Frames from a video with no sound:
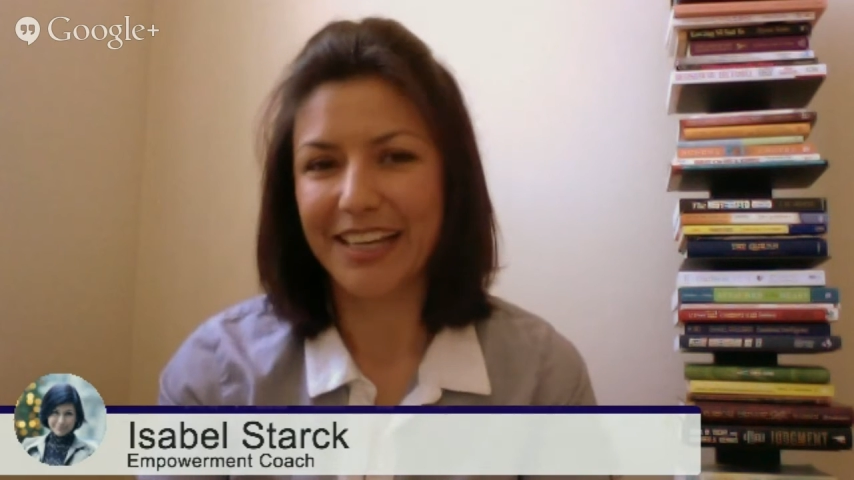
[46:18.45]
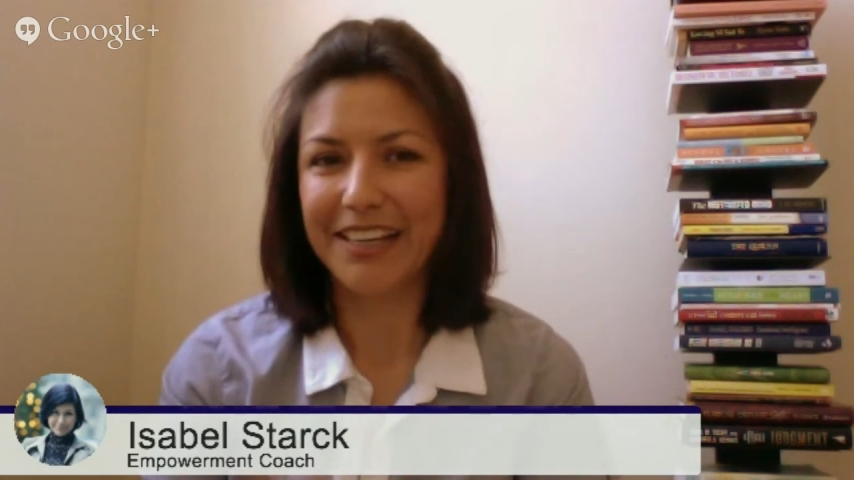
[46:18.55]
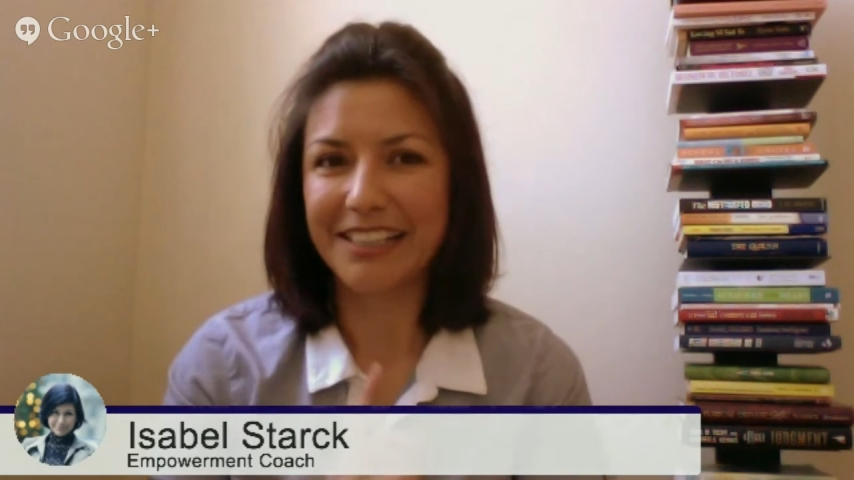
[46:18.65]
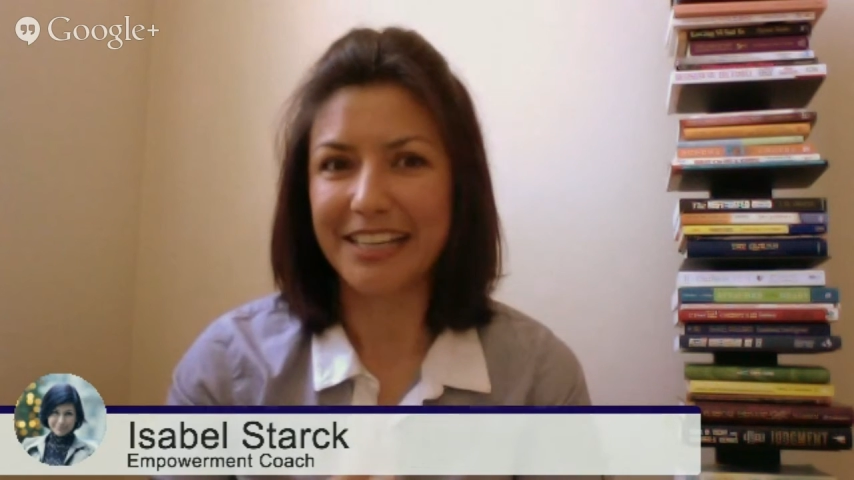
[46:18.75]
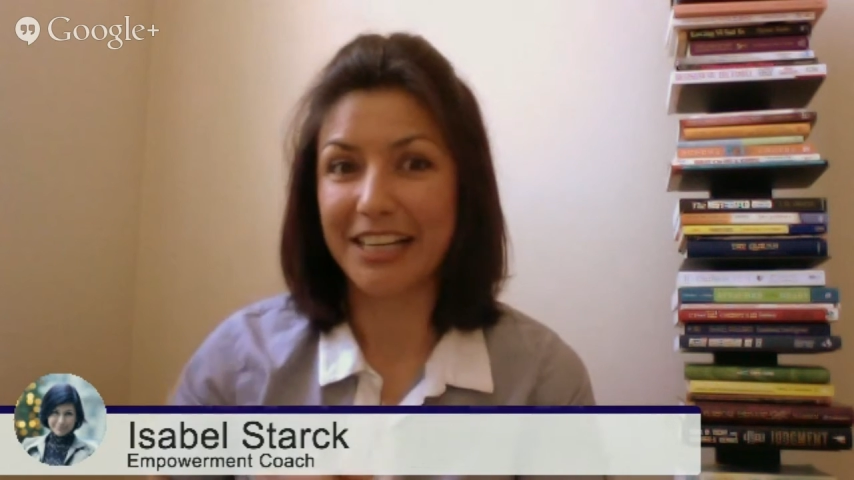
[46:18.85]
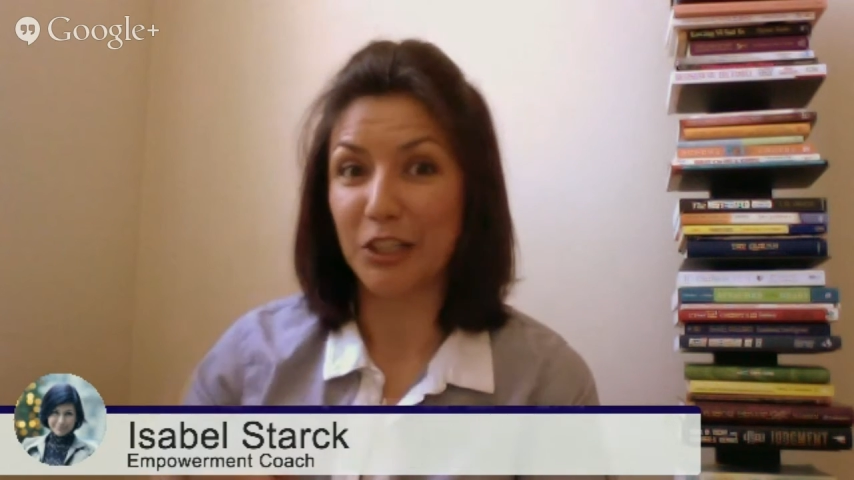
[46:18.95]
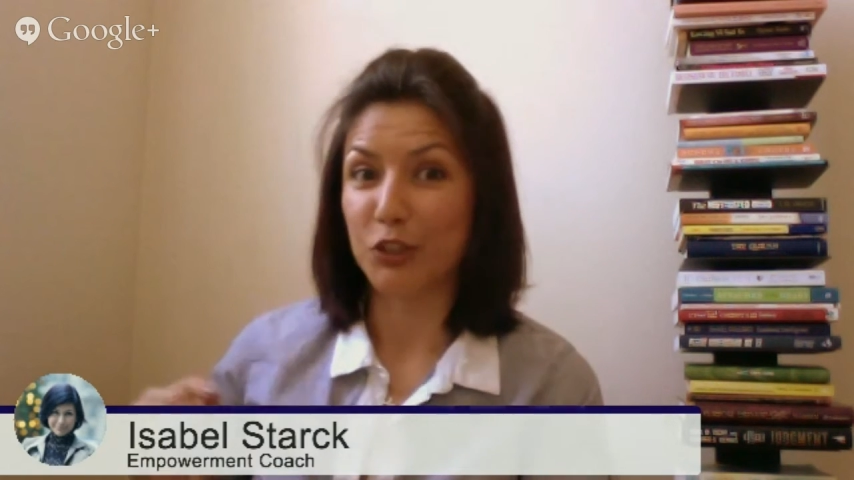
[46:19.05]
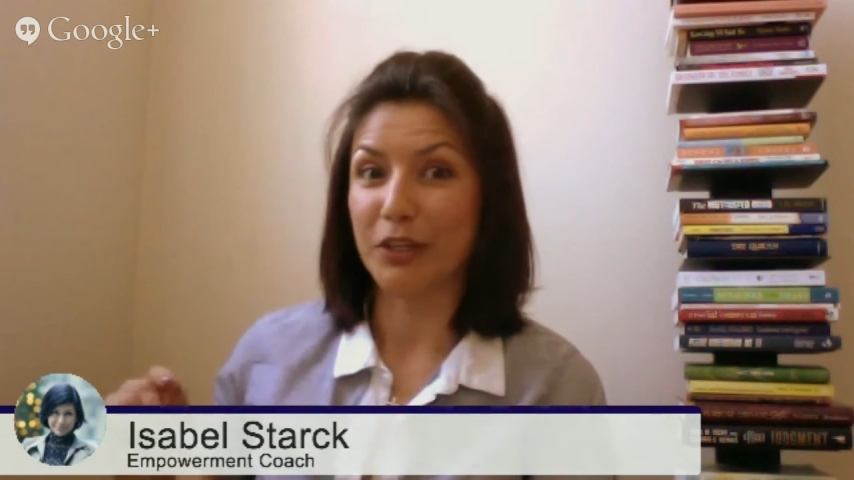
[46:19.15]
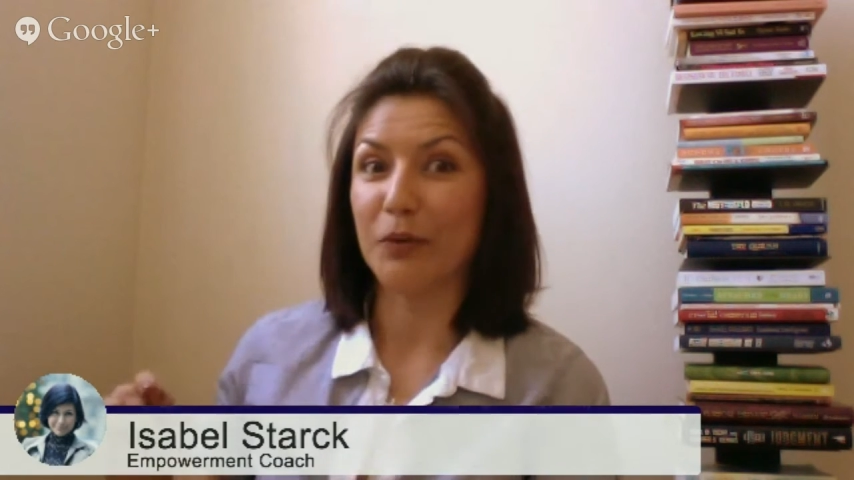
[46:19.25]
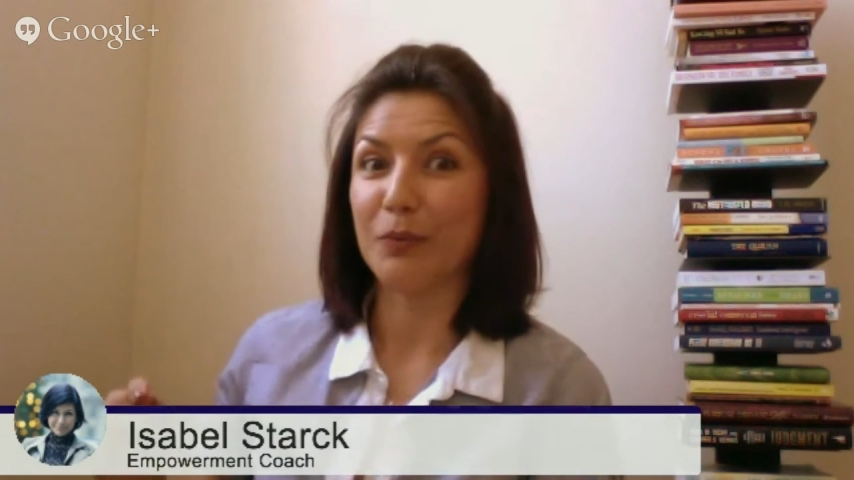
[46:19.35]
I'm taking a
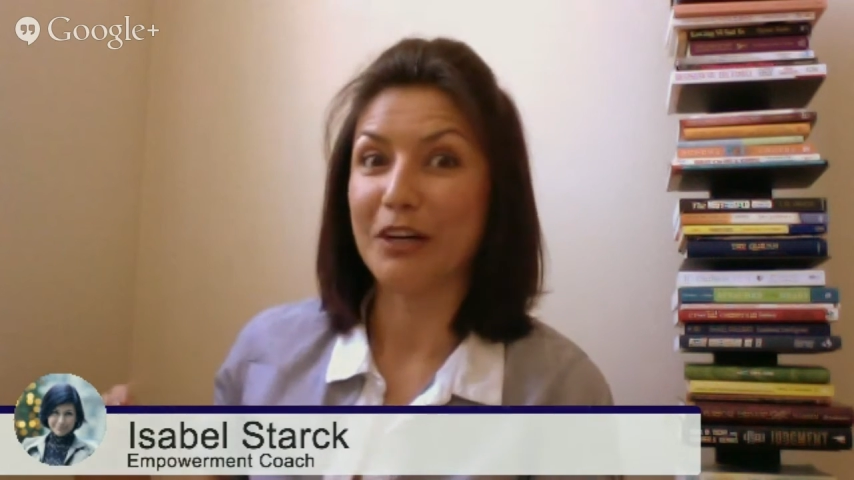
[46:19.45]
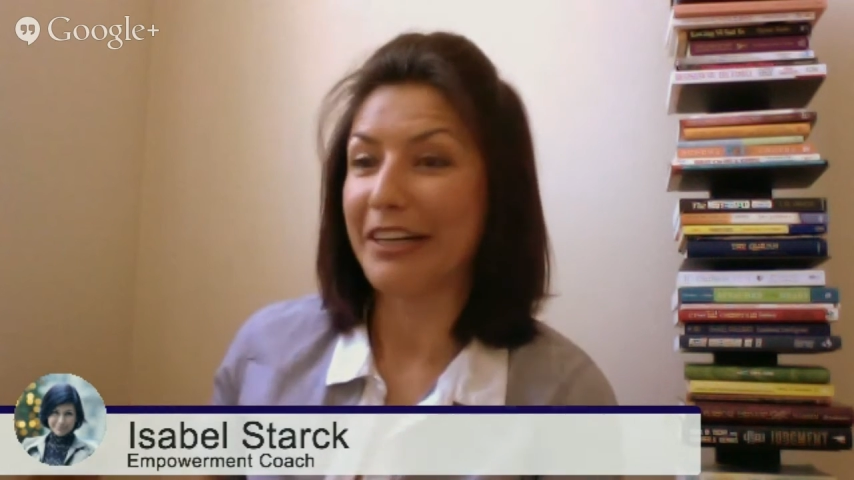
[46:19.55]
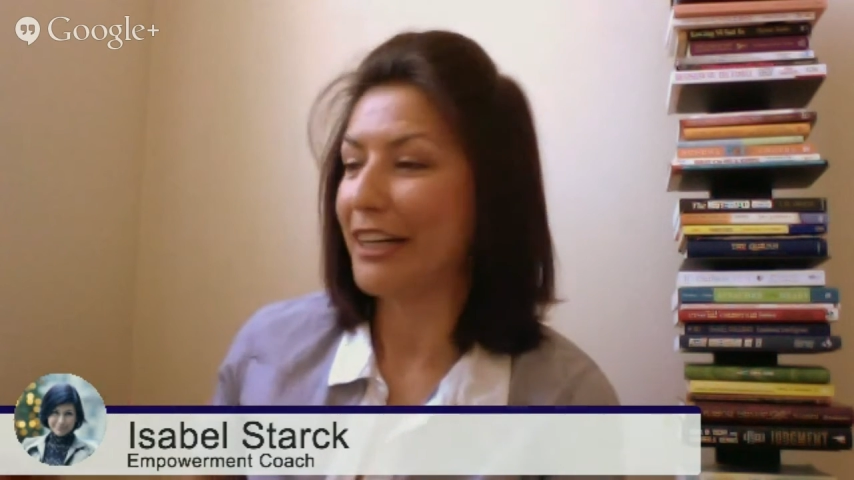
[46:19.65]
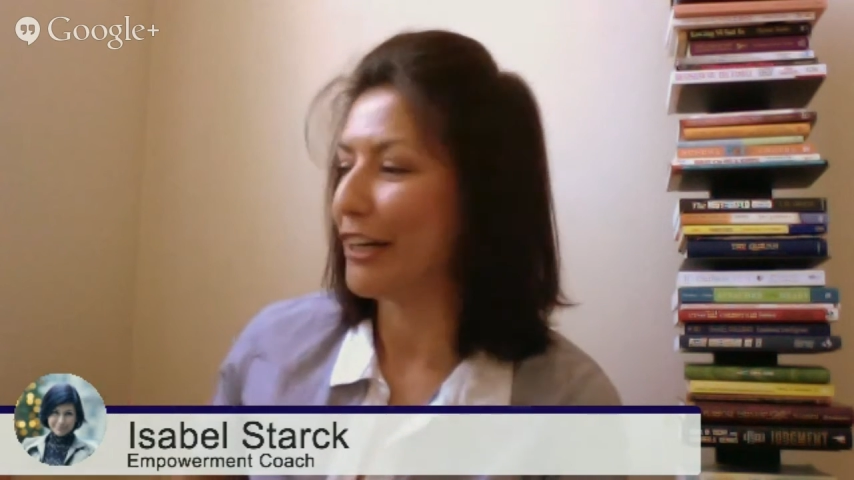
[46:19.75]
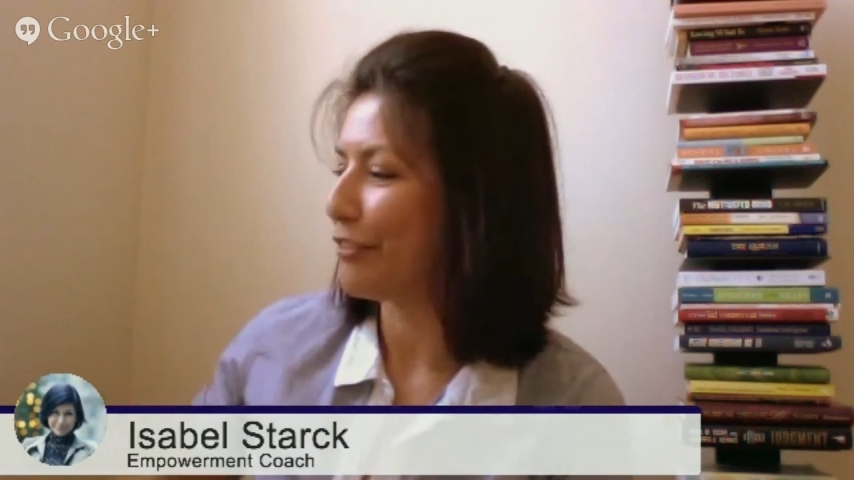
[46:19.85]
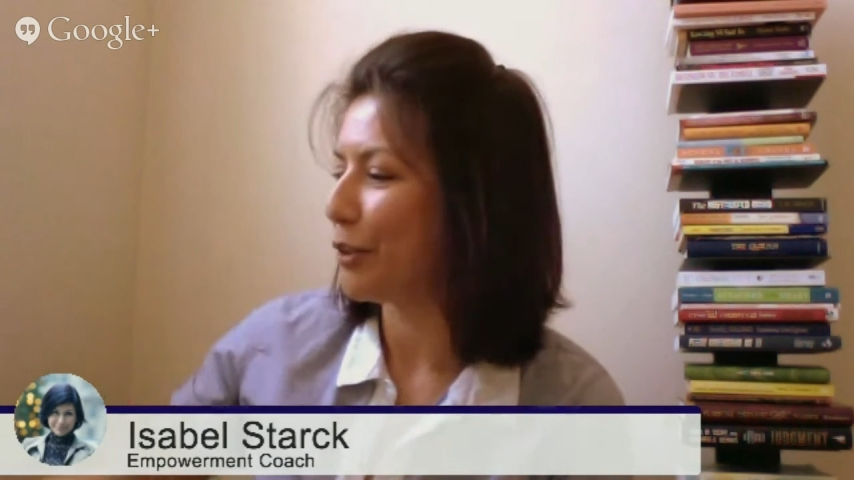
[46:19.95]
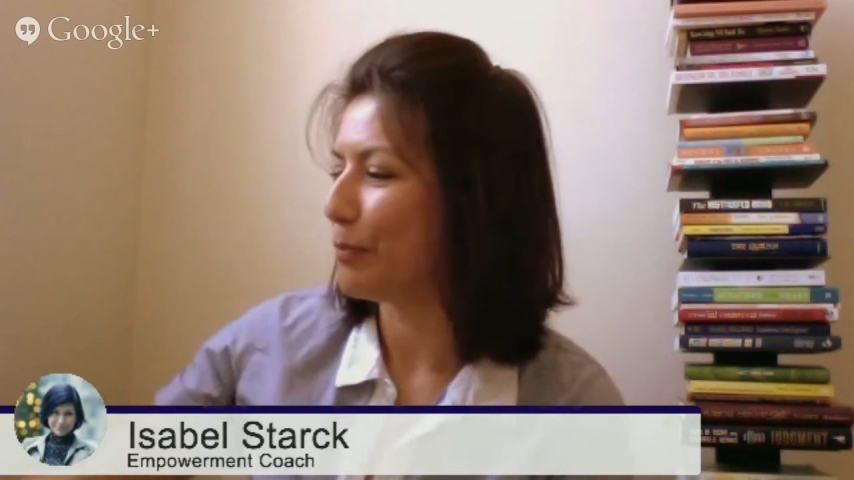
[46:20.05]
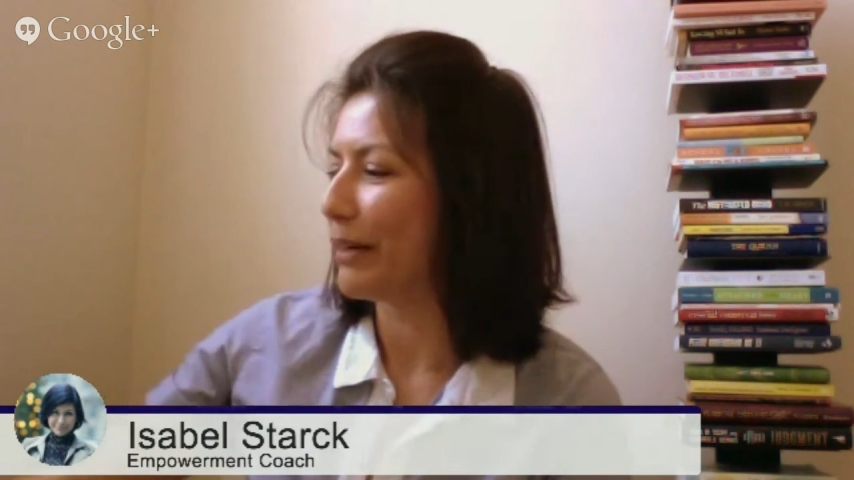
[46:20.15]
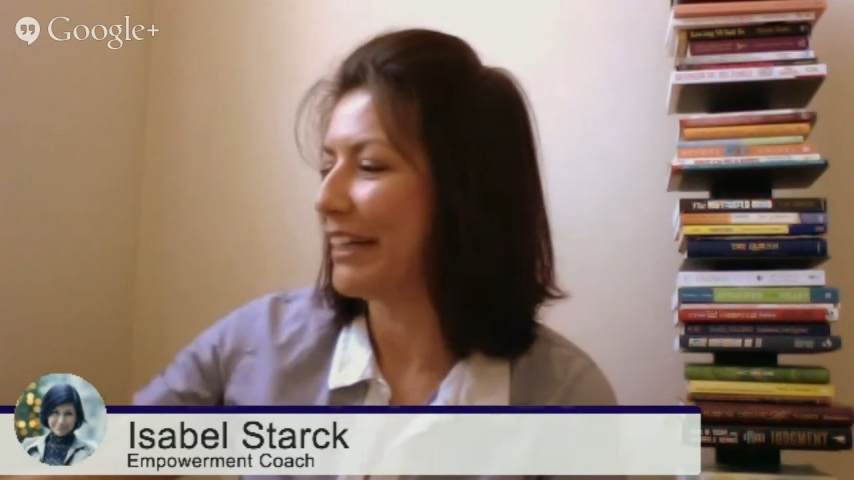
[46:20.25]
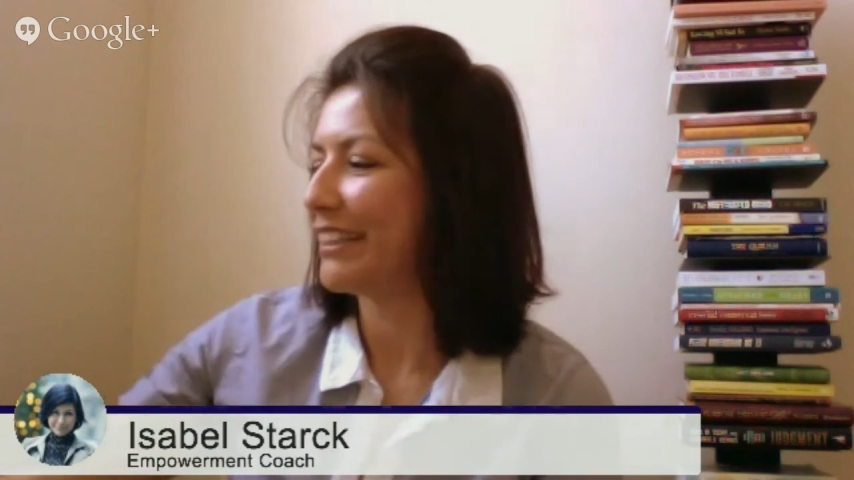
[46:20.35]
drink of water here, if you
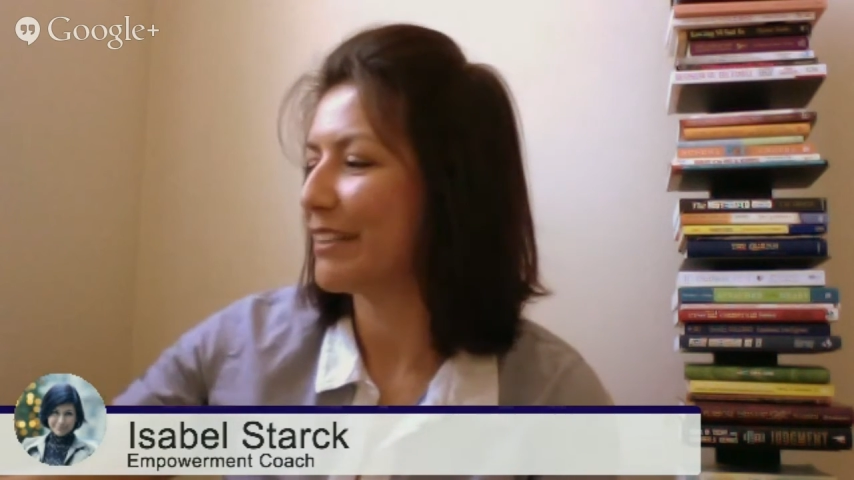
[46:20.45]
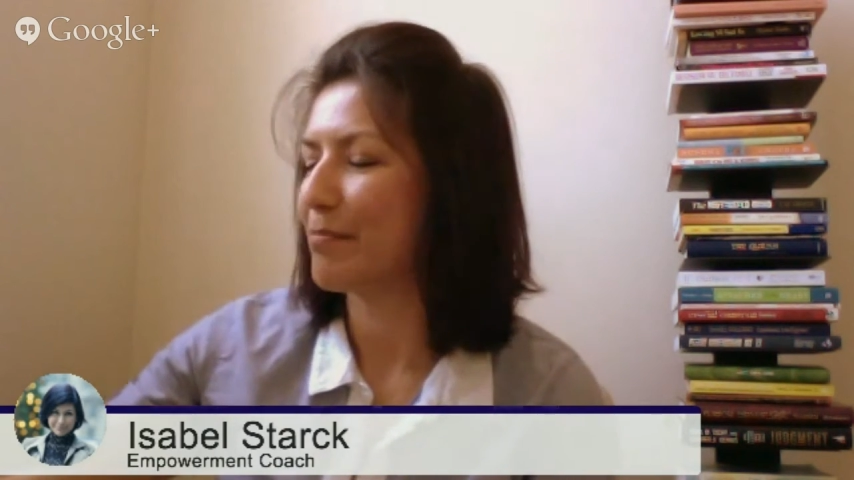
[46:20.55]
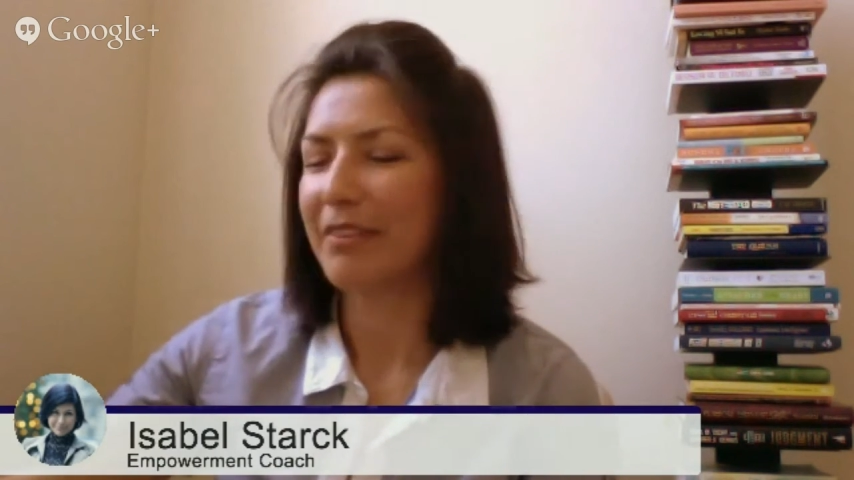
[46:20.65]
don't mind.